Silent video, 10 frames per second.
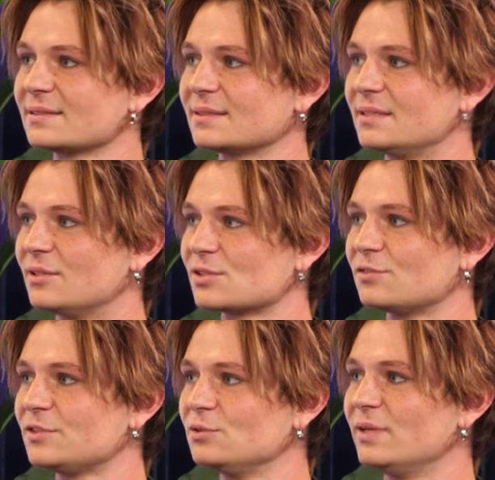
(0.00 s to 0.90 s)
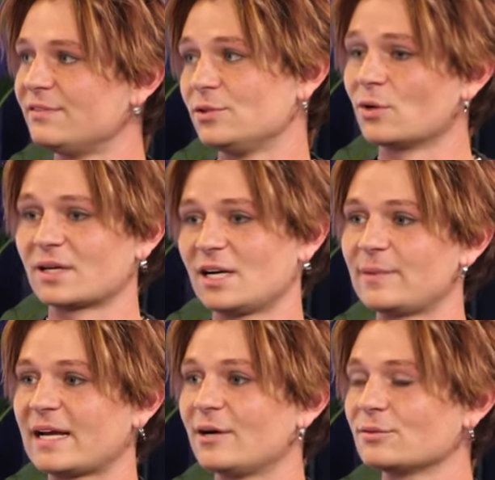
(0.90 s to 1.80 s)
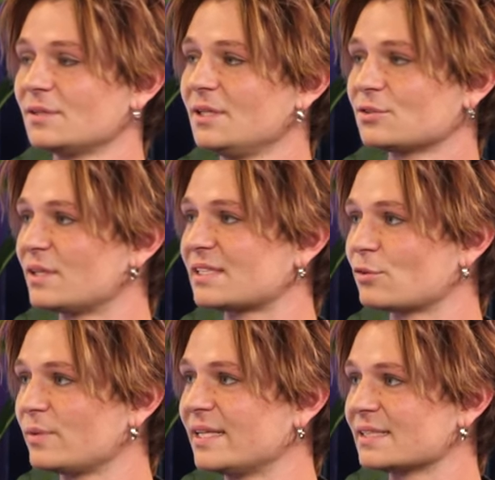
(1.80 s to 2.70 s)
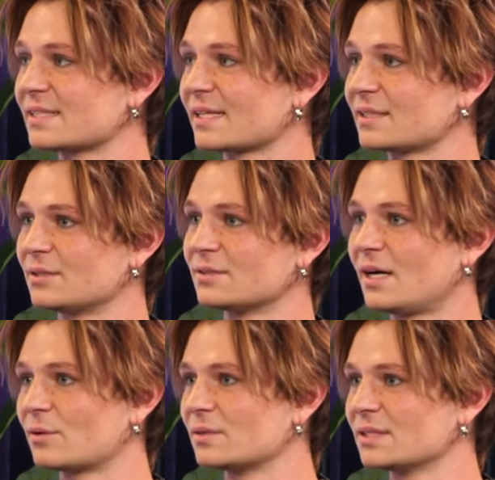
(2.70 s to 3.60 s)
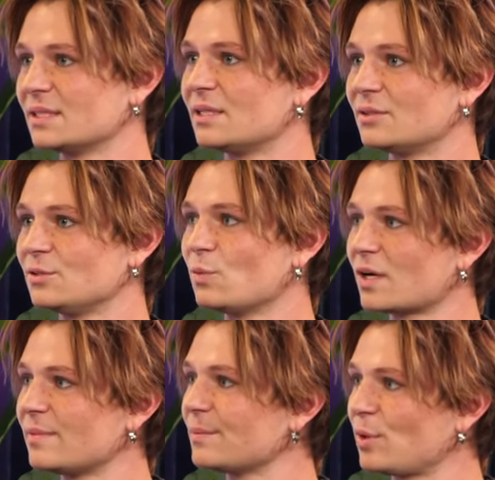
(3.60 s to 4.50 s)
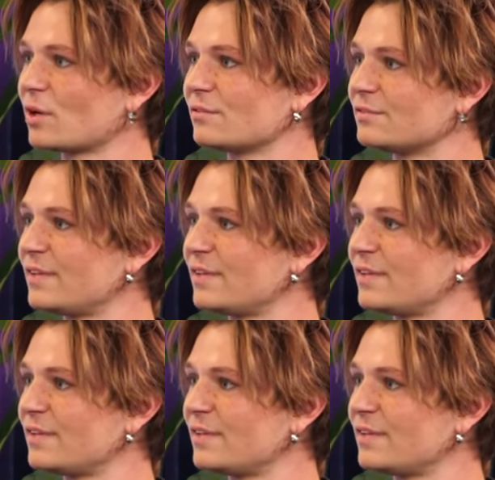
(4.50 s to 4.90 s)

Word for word: You know, so if you aren't coming out twice every week, it's like you're not really, you know, you want to be a part of the